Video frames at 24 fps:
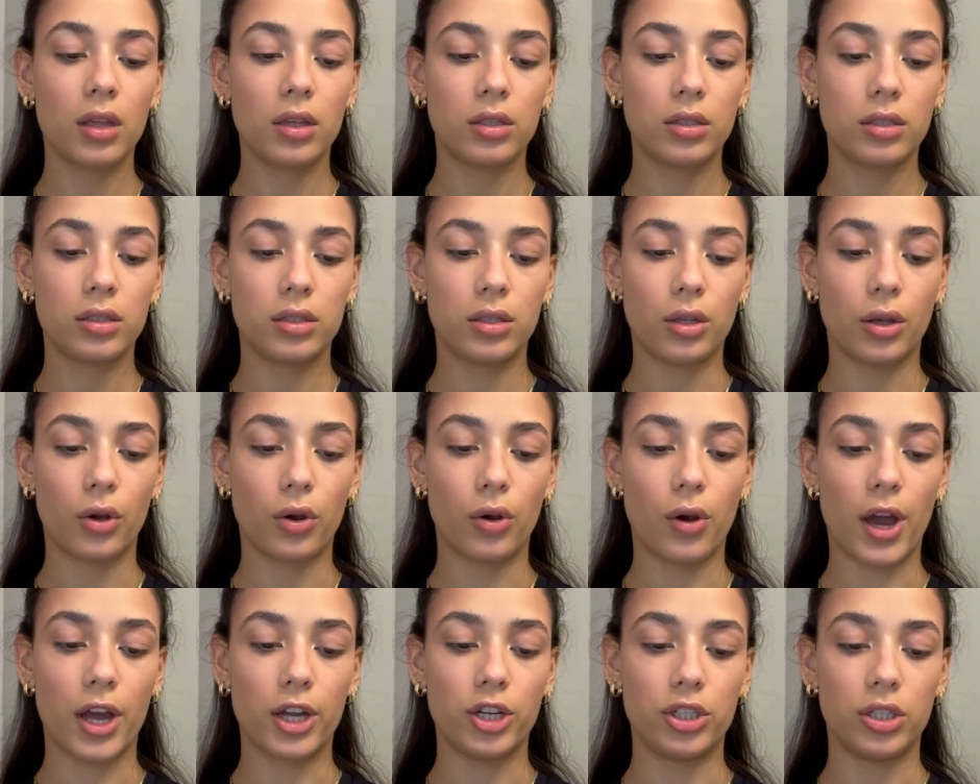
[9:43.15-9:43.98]

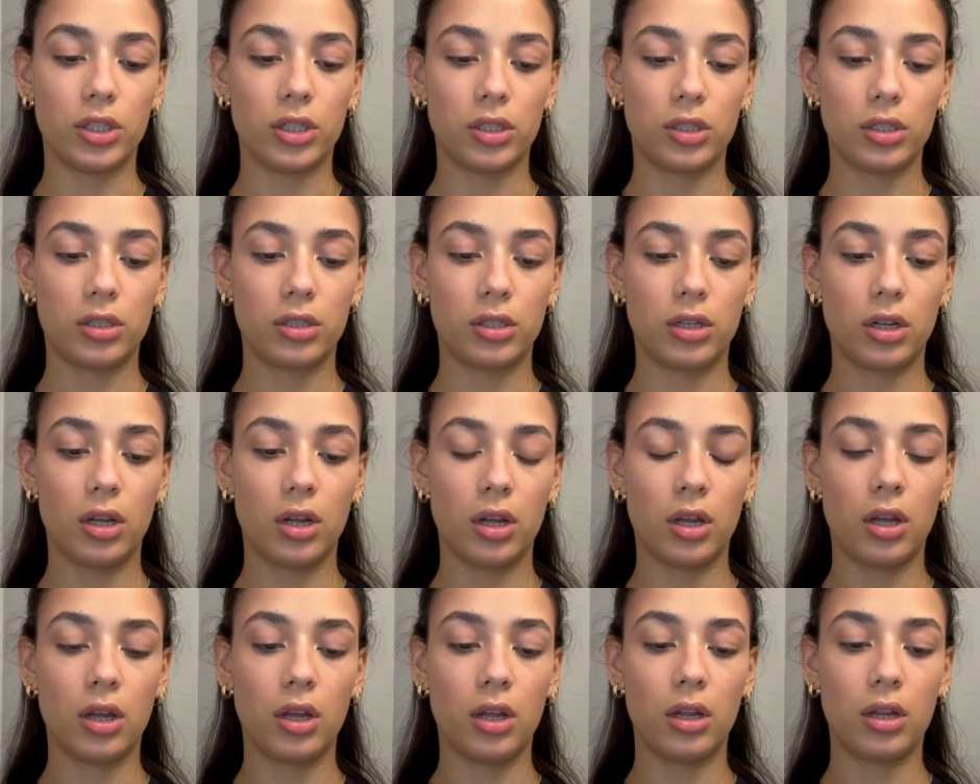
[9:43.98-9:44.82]
So I just
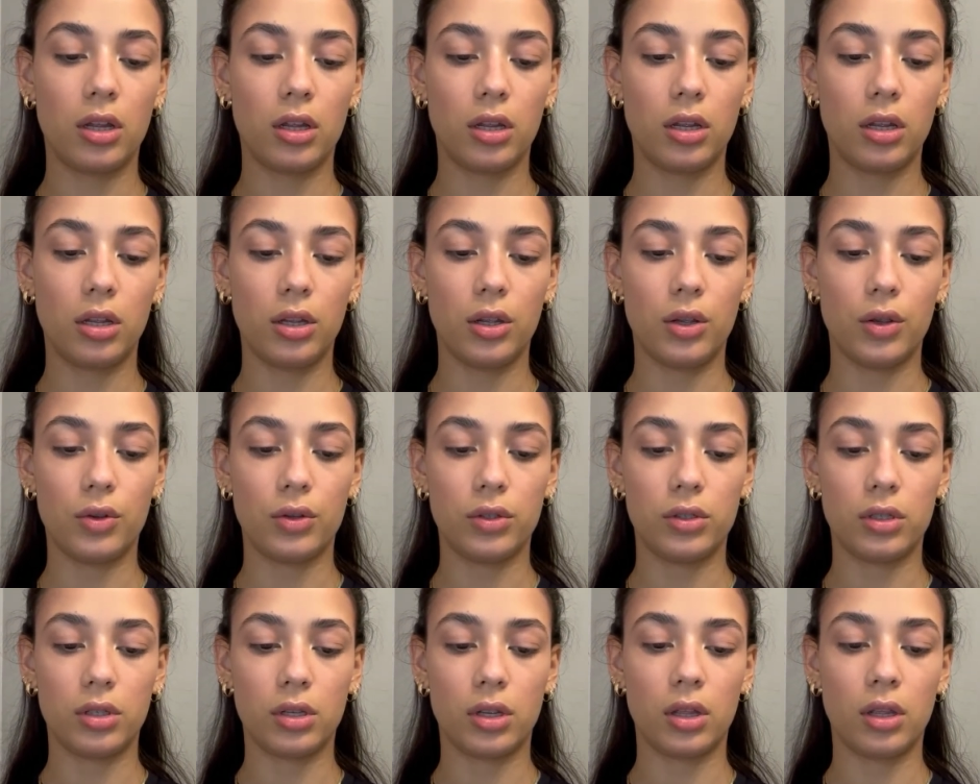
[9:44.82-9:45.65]

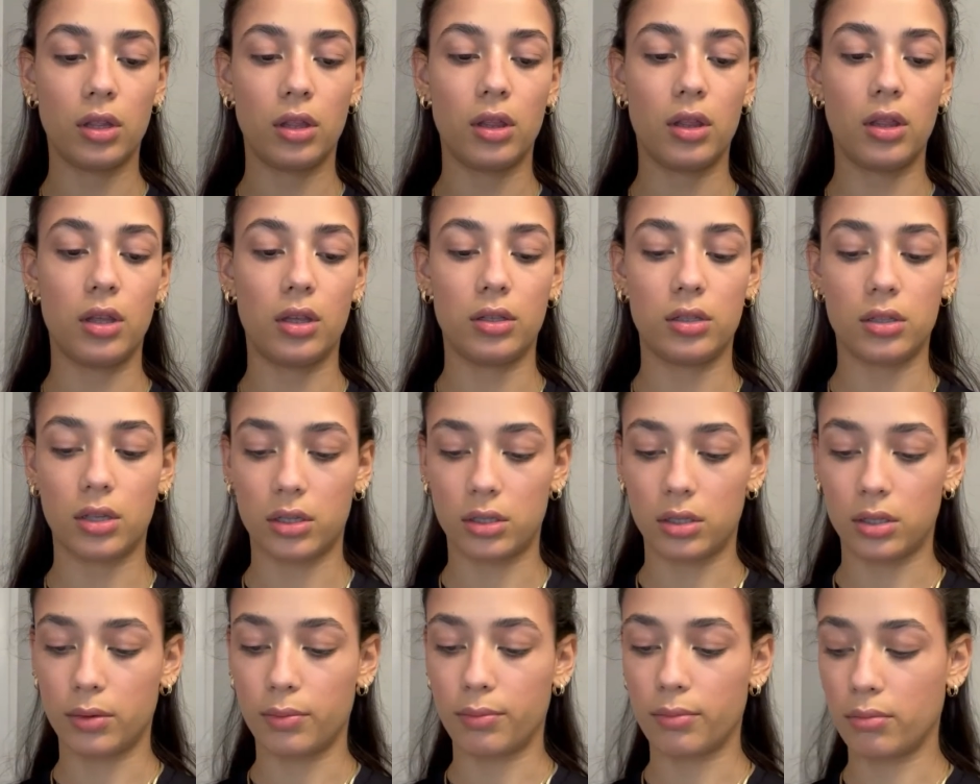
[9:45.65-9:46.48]
use this
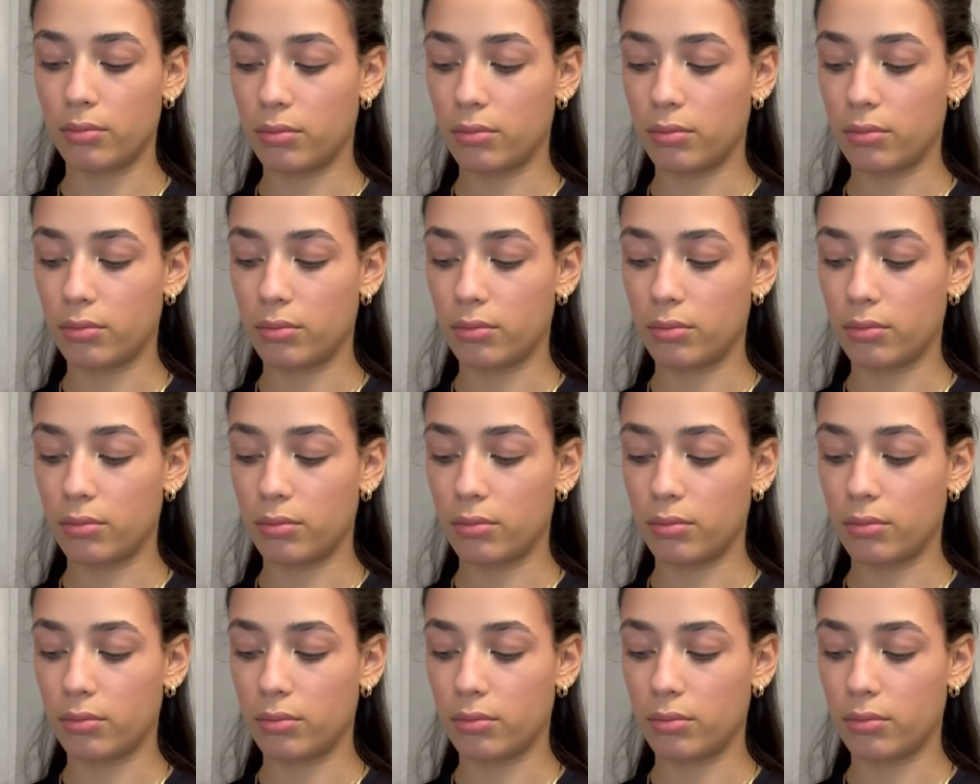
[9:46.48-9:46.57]
as a